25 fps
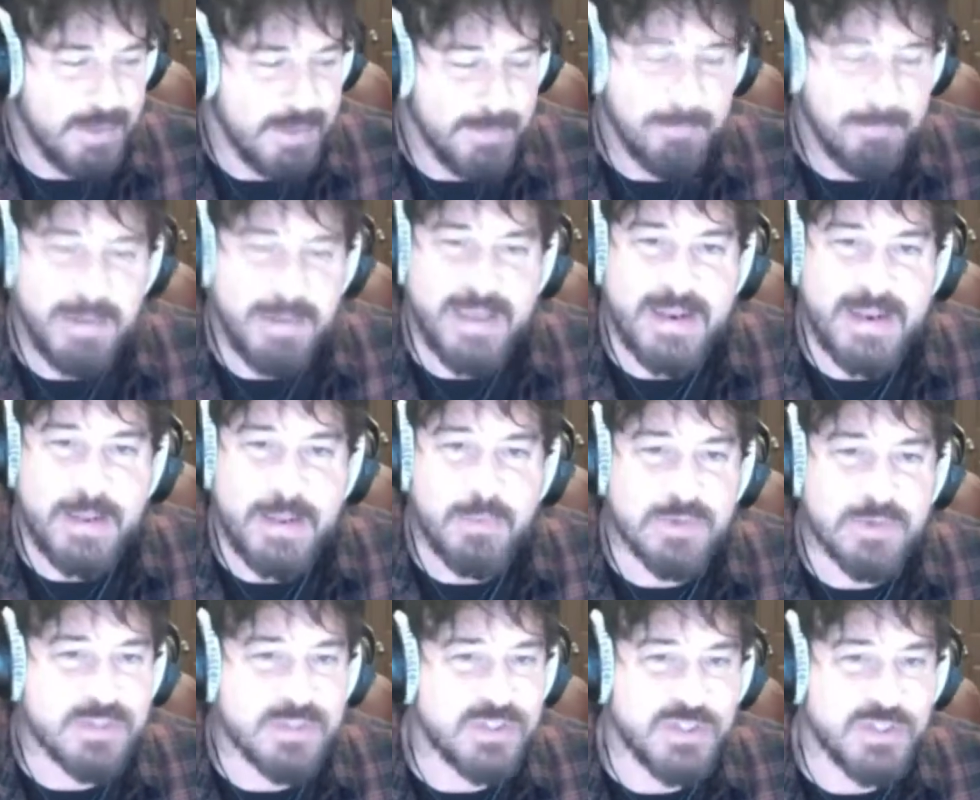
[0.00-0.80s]
man, they
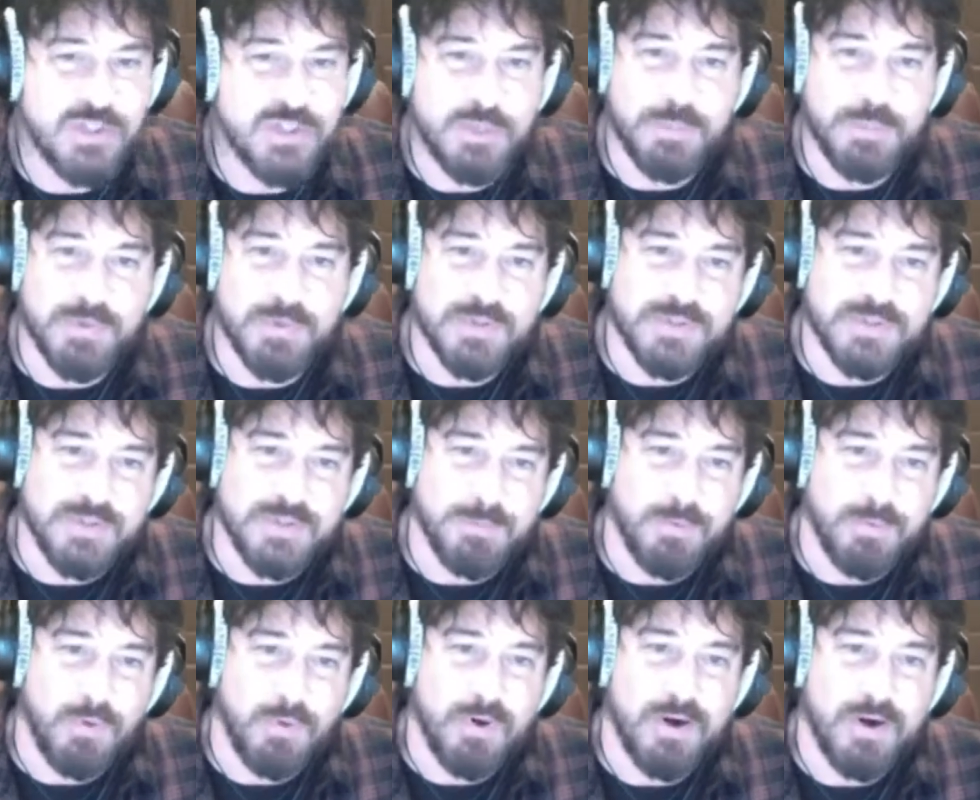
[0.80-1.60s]
were super
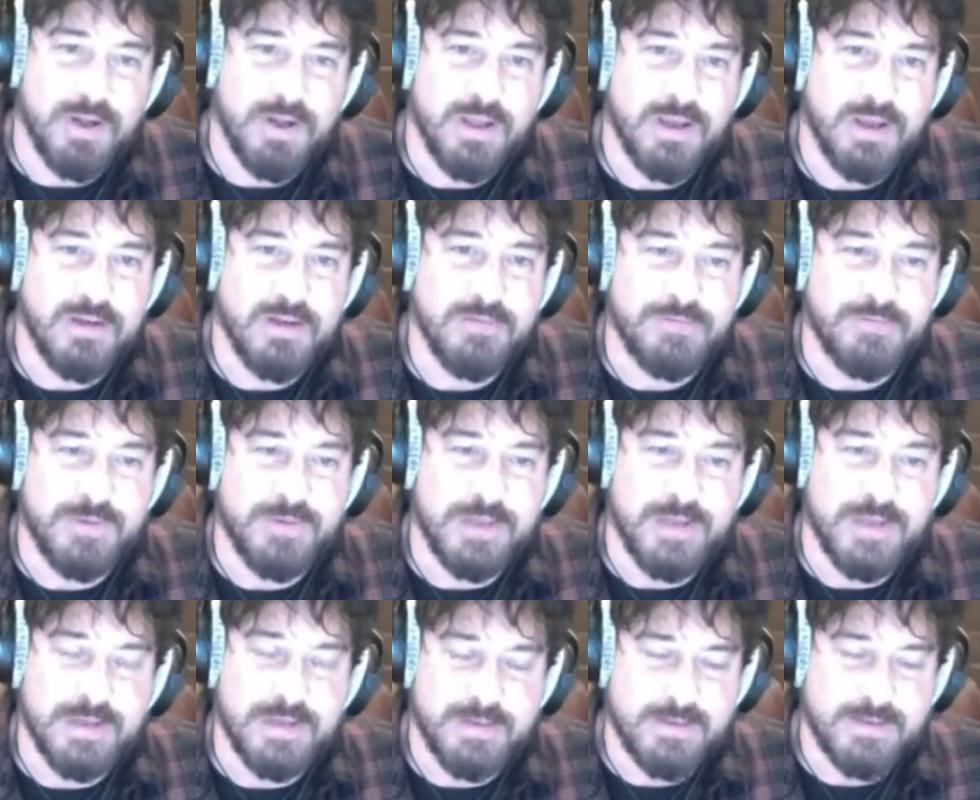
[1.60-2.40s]
supportive,
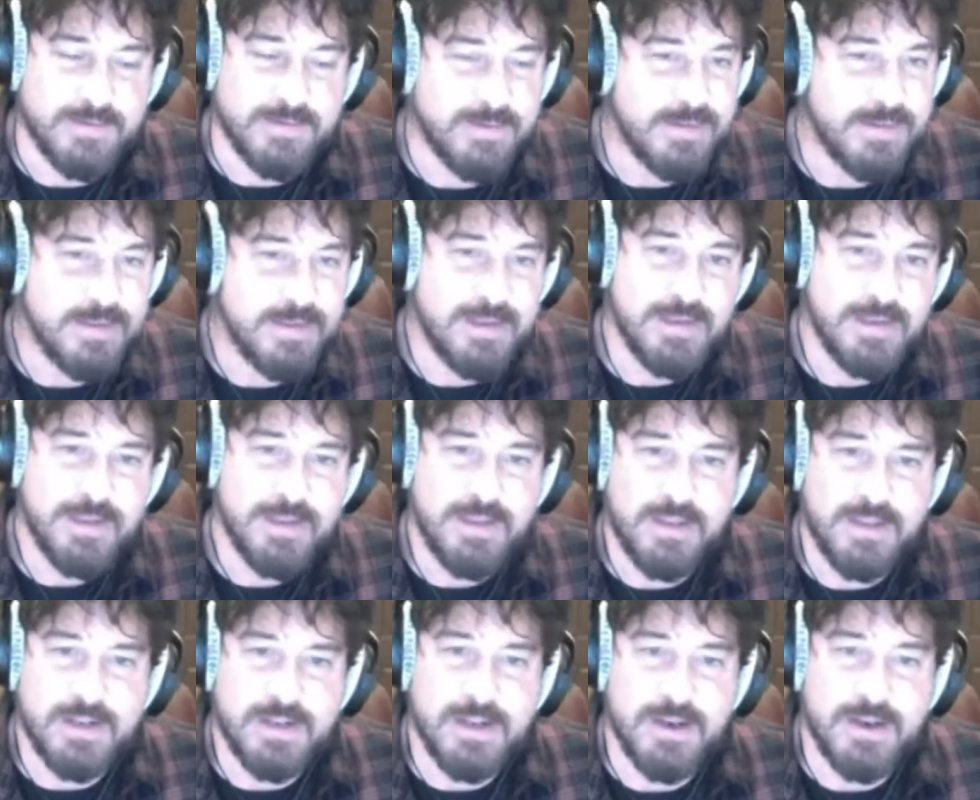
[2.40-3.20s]
and
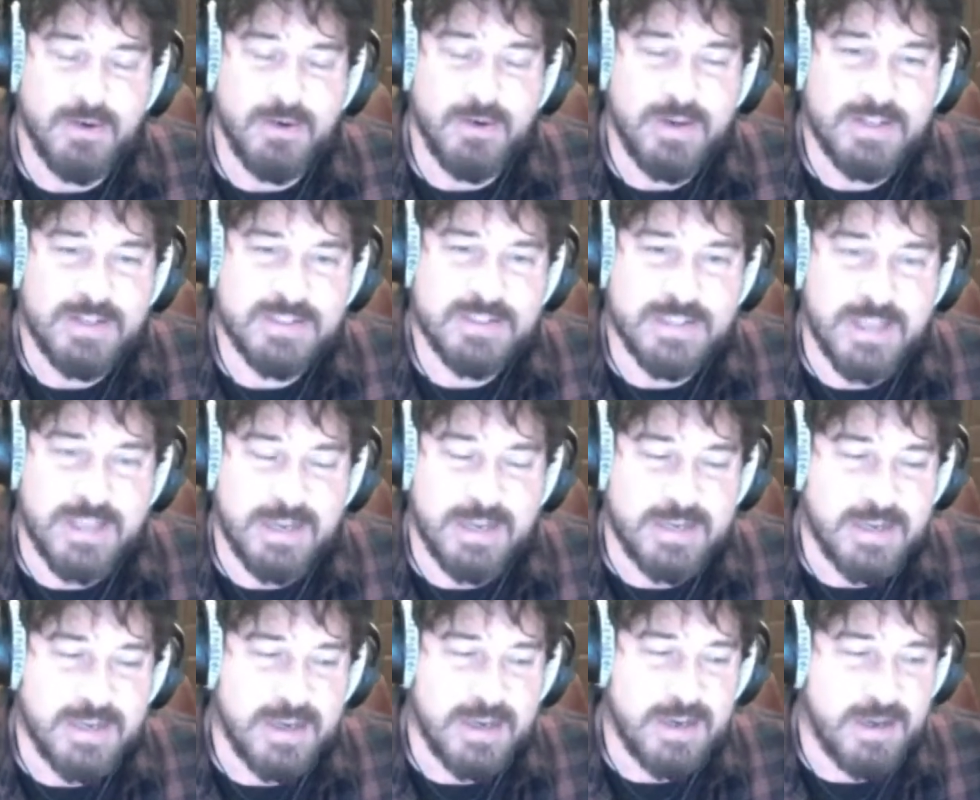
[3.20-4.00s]
you know, it's like